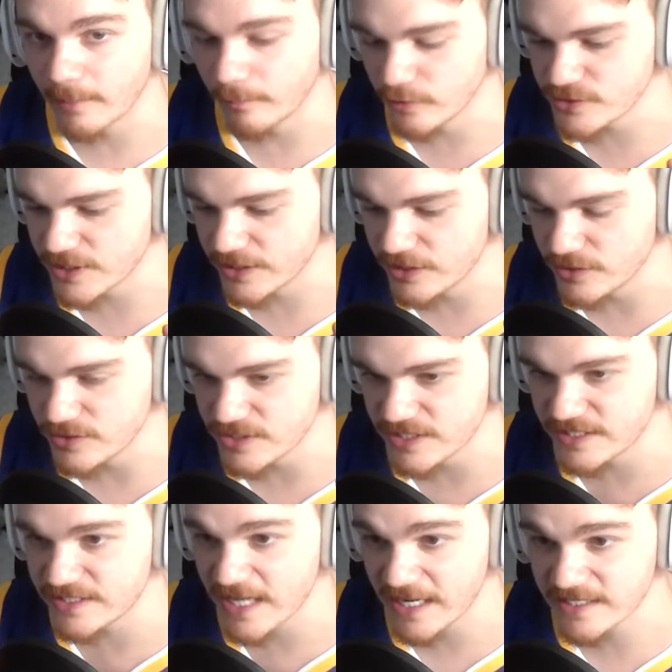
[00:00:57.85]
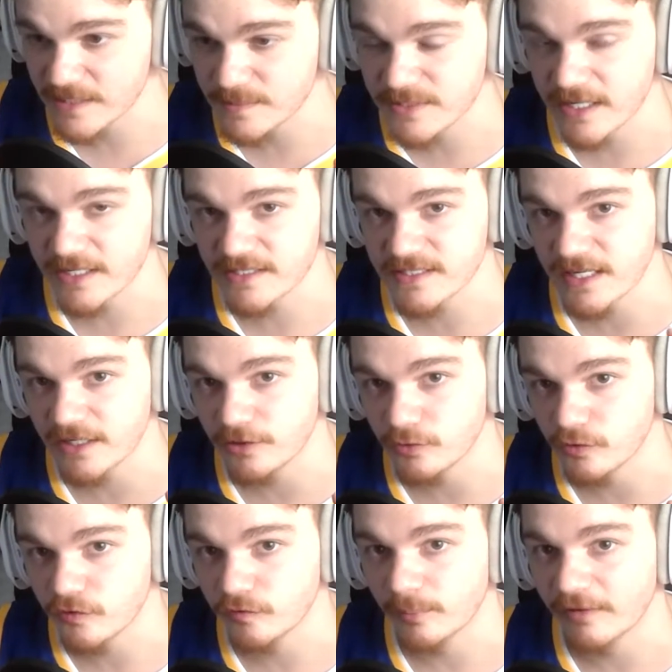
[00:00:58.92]
and I'm also going to use the exact same settings that I
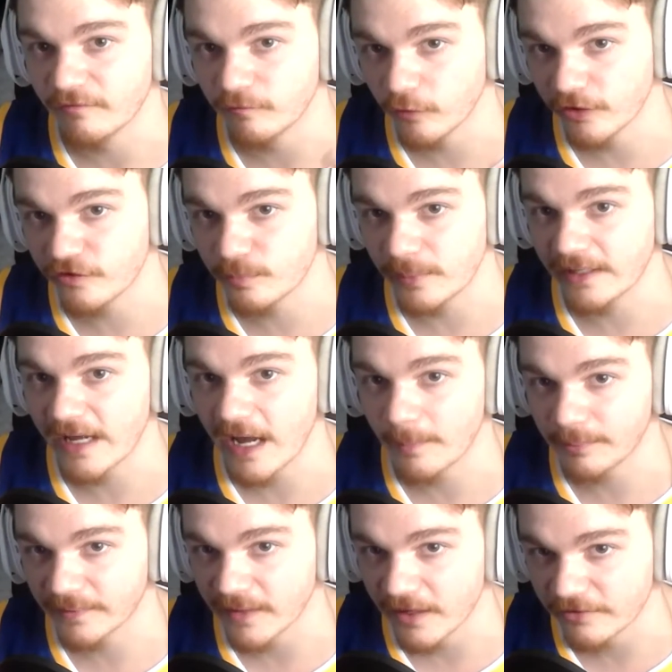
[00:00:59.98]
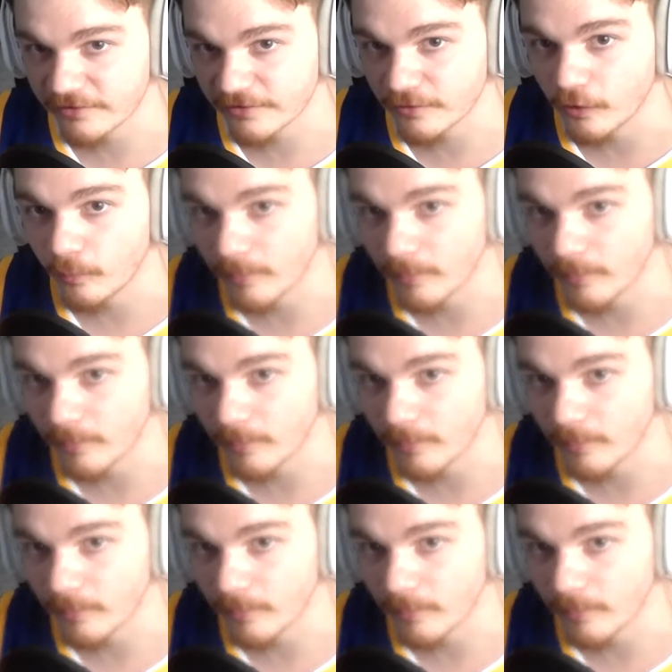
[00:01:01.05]
use for my voice meter application